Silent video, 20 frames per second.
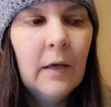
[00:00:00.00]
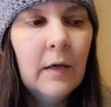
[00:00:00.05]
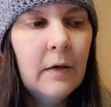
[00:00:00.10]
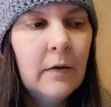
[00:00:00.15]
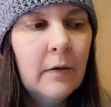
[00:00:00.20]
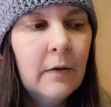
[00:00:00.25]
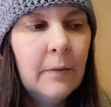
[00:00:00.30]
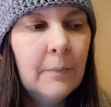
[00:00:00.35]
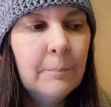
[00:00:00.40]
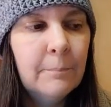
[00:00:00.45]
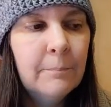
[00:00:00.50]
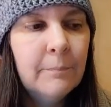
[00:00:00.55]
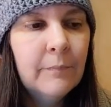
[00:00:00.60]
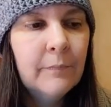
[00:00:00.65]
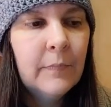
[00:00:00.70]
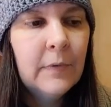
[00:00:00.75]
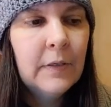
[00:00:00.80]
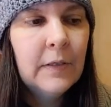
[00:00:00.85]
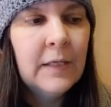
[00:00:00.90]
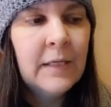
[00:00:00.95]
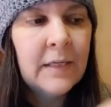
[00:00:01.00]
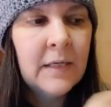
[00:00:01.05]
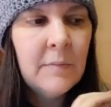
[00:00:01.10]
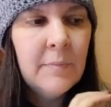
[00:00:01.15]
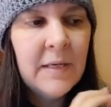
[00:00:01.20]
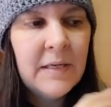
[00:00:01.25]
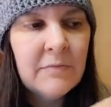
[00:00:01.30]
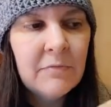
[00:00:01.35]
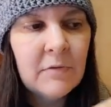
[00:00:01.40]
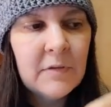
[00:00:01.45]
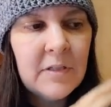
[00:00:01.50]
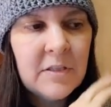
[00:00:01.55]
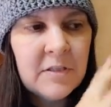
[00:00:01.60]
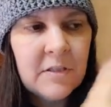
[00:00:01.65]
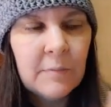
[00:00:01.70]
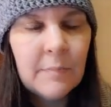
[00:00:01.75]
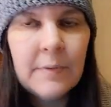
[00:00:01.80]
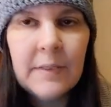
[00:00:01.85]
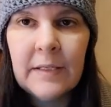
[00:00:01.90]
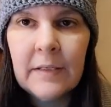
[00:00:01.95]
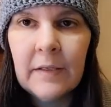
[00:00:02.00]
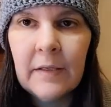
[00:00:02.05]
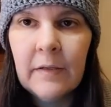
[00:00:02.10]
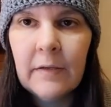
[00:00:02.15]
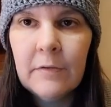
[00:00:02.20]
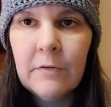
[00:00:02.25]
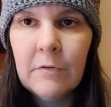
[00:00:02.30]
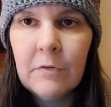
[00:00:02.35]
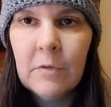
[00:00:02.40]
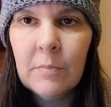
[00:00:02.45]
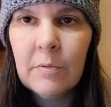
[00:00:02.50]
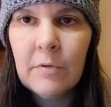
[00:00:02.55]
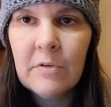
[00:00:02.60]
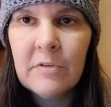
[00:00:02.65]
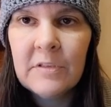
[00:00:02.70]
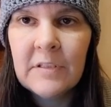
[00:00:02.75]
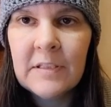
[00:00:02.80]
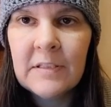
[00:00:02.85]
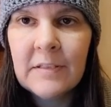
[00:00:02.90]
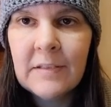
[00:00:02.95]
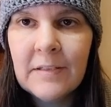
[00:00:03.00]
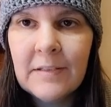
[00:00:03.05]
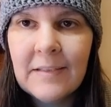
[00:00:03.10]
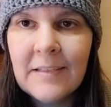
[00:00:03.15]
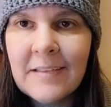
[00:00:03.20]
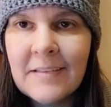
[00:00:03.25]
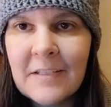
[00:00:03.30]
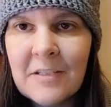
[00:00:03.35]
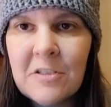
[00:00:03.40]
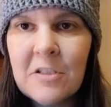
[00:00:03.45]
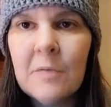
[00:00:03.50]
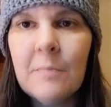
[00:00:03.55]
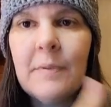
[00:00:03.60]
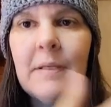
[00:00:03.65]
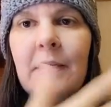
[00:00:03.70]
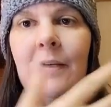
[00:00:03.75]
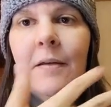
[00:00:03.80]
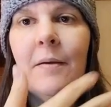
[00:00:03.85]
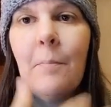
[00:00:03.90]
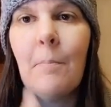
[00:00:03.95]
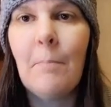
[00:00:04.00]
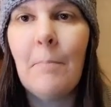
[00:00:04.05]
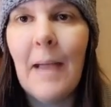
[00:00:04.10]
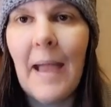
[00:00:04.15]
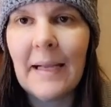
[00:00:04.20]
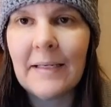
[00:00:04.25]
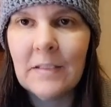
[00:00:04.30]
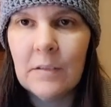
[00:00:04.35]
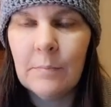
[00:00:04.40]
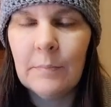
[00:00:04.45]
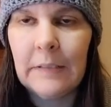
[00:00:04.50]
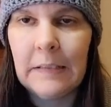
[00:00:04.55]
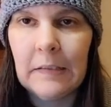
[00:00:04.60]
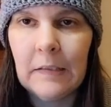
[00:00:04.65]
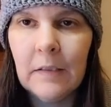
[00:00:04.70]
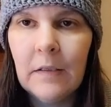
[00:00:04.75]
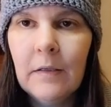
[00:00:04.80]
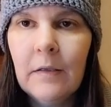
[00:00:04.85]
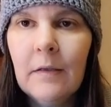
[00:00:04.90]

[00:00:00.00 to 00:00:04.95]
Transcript: Um, and I pay for the shipping to the person and the shipping back to me.